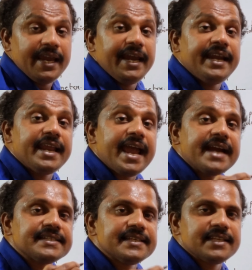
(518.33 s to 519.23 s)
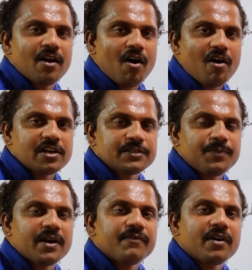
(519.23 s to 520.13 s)
it acts as a
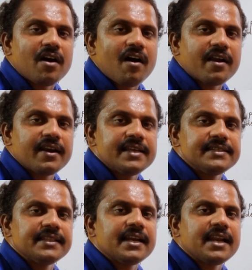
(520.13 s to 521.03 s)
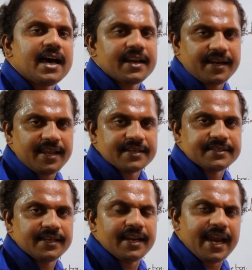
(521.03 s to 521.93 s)
hotspot for organizing the dark reaction,